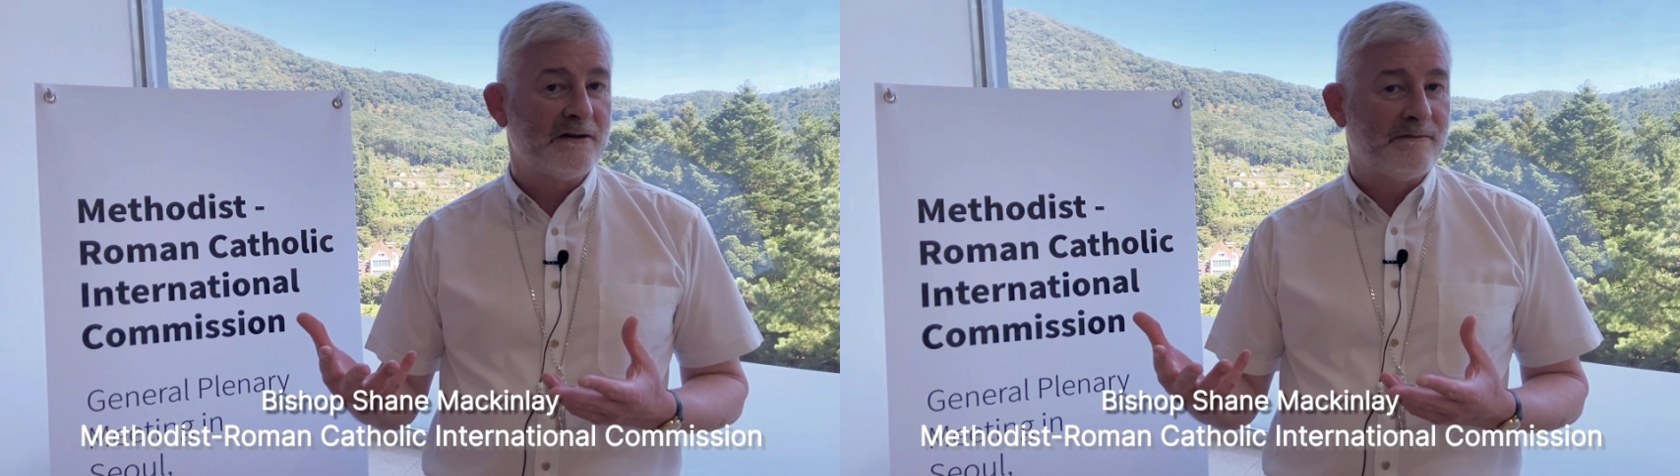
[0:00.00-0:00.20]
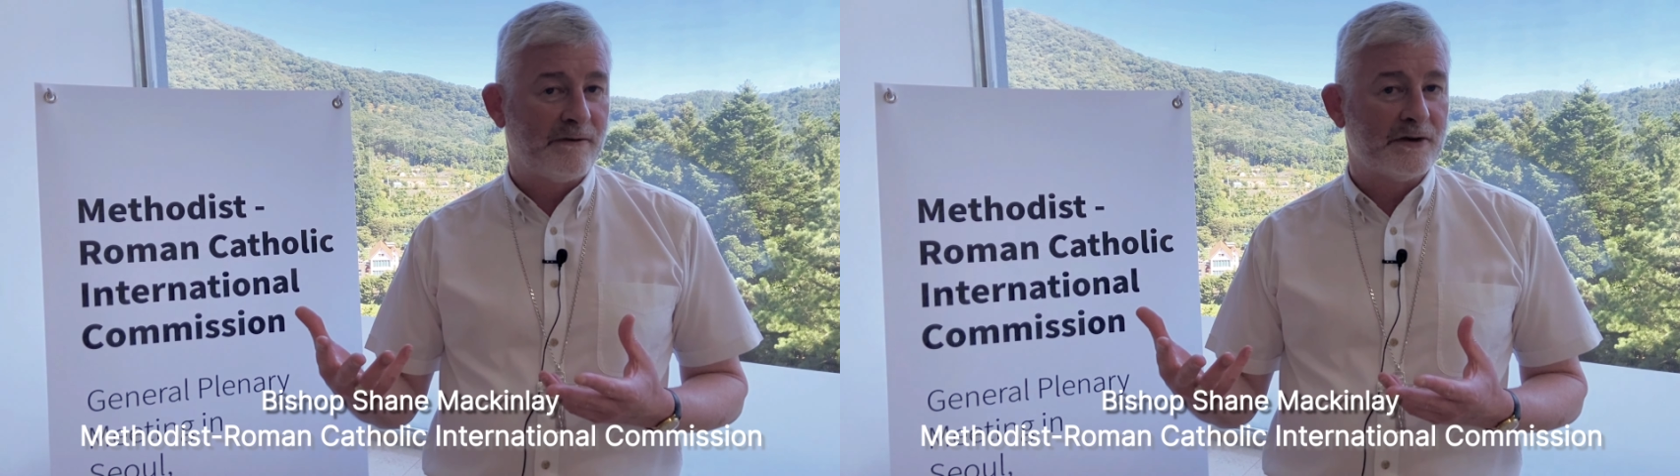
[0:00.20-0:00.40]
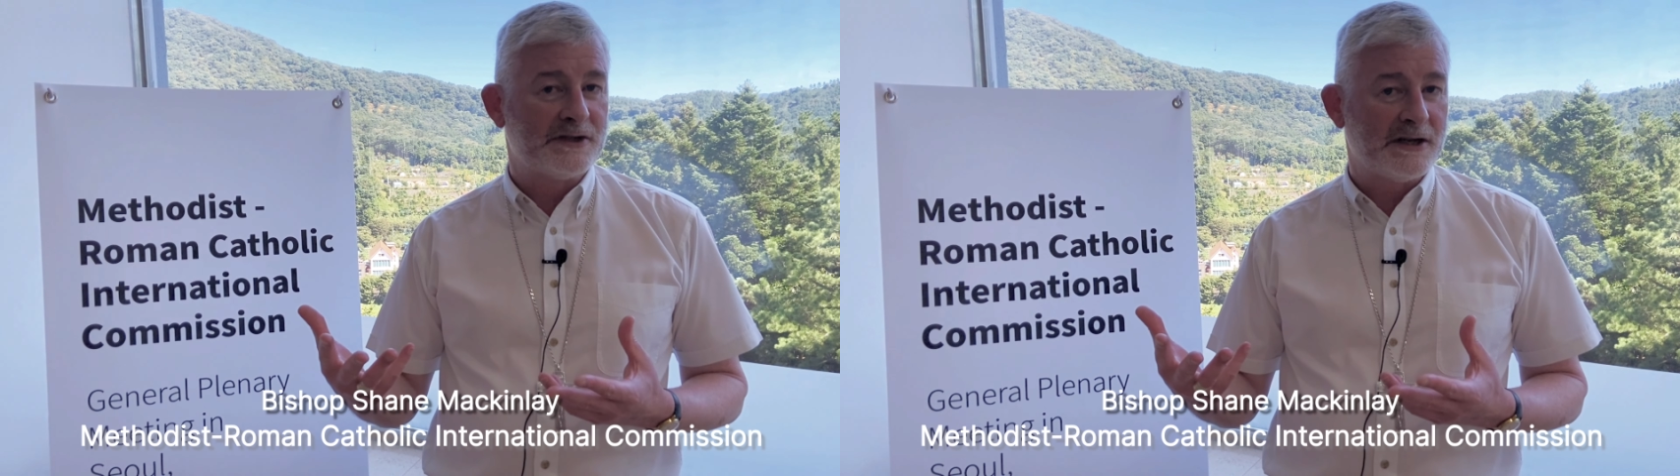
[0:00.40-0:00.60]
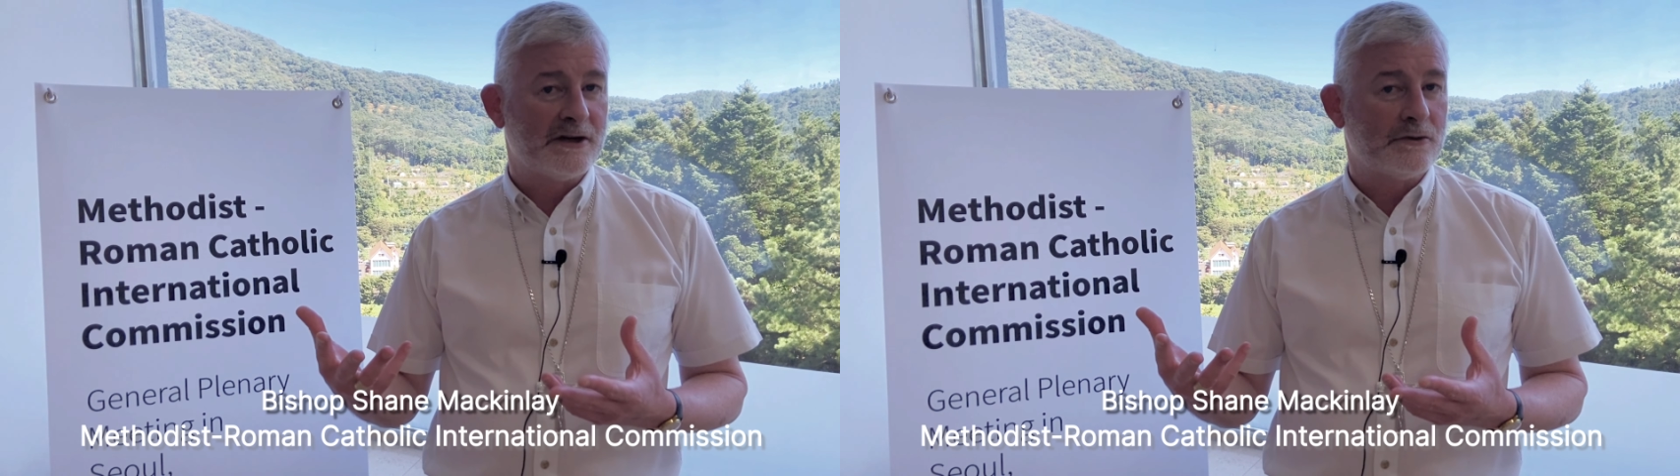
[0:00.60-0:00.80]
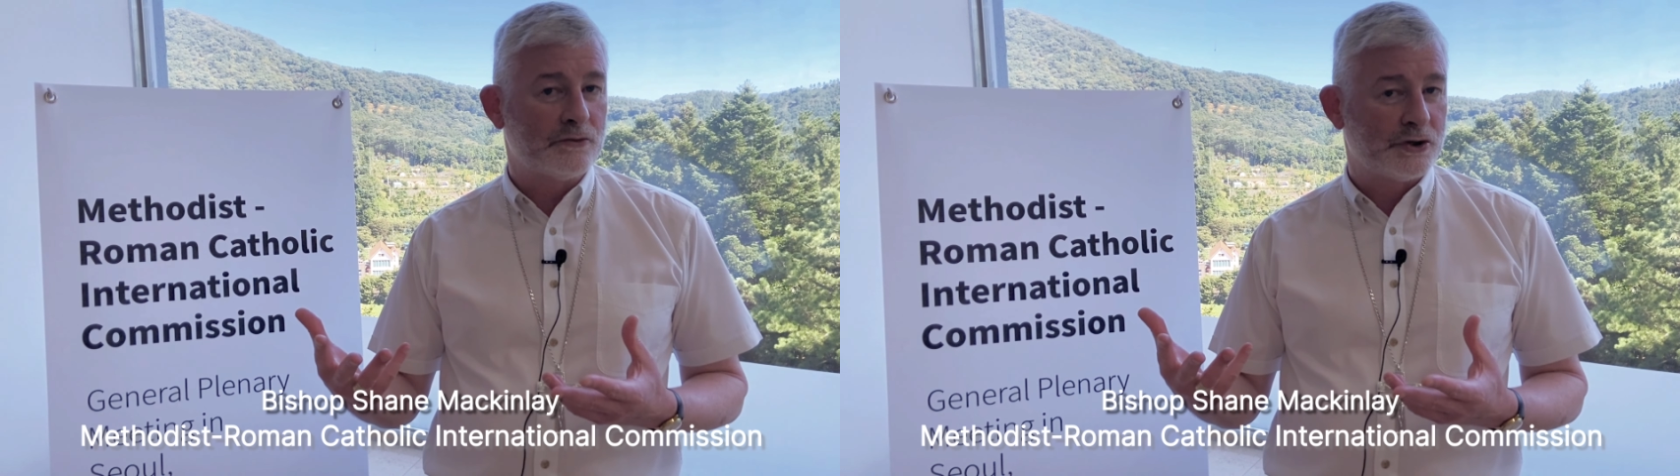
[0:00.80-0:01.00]
for a
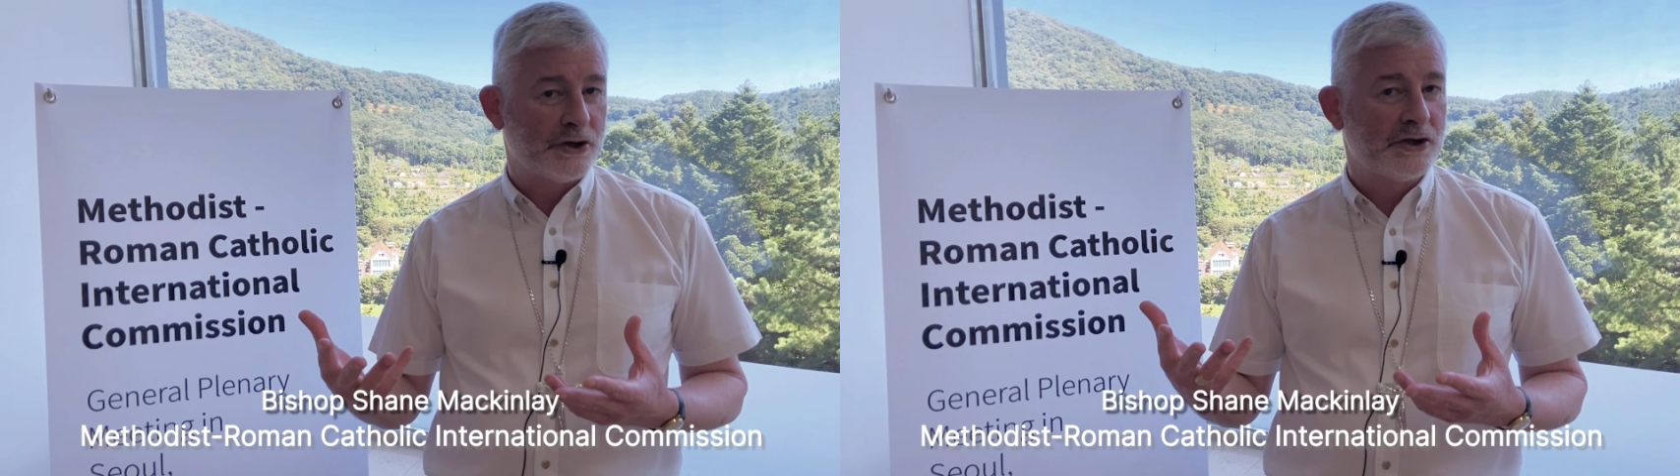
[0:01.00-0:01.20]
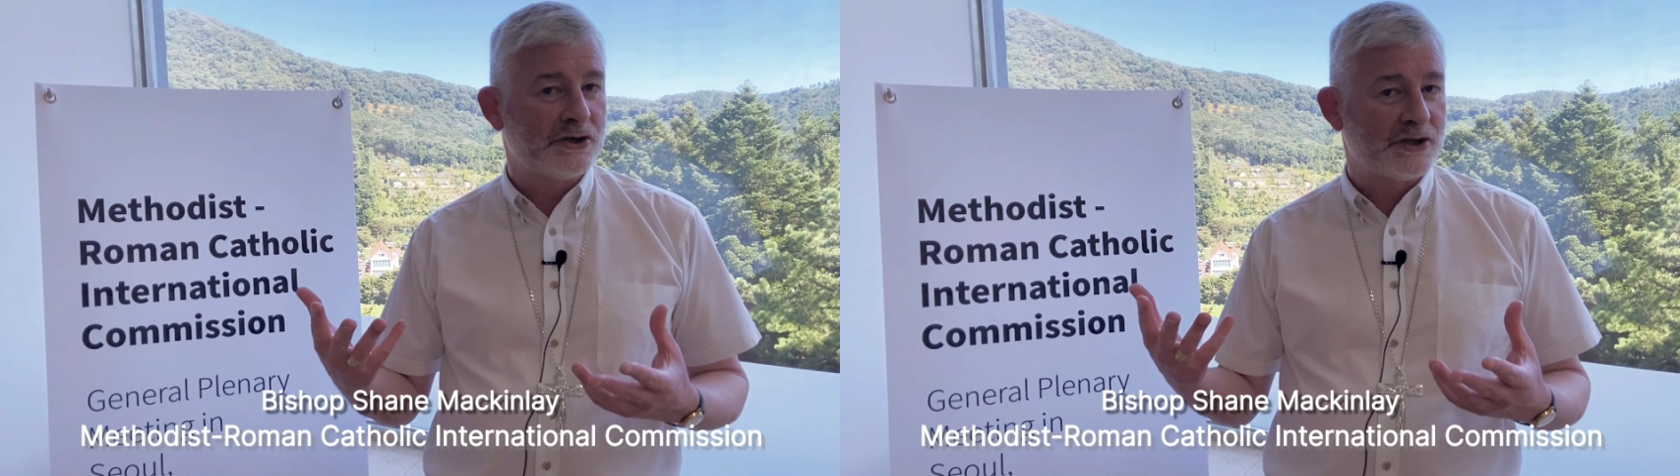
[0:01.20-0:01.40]
Synodal Church